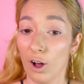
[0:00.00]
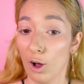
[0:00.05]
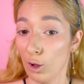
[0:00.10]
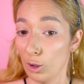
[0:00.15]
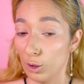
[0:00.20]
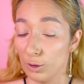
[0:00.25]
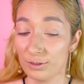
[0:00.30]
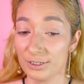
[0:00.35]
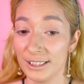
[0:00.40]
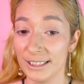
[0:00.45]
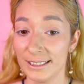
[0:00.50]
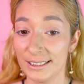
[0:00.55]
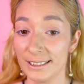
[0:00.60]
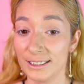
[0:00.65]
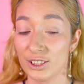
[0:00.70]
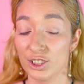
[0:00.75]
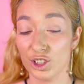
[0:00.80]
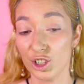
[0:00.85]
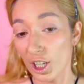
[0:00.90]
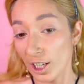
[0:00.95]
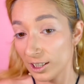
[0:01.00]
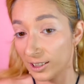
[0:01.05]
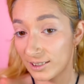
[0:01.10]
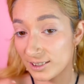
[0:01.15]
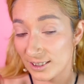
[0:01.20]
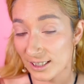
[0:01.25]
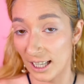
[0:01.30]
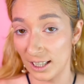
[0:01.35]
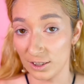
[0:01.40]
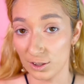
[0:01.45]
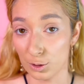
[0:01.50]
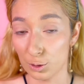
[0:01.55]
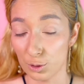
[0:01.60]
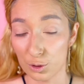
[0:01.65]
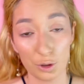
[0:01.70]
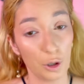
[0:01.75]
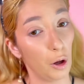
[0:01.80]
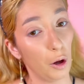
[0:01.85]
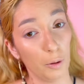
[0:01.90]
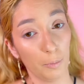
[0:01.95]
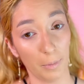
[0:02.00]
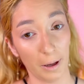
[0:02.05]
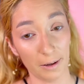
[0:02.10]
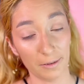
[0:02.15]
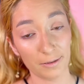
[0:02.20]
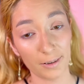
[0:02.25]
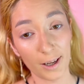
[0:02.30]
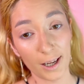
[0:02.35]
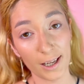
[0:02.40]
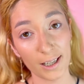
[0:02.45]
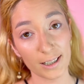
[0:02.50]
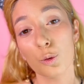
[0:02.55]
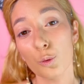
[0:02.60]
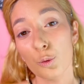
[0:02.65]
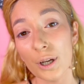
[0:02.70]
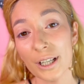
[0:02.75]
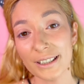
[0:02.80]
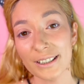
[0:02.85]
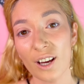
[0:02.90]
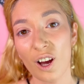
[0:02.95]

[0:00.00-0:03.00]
all of these shades that you saw on my face with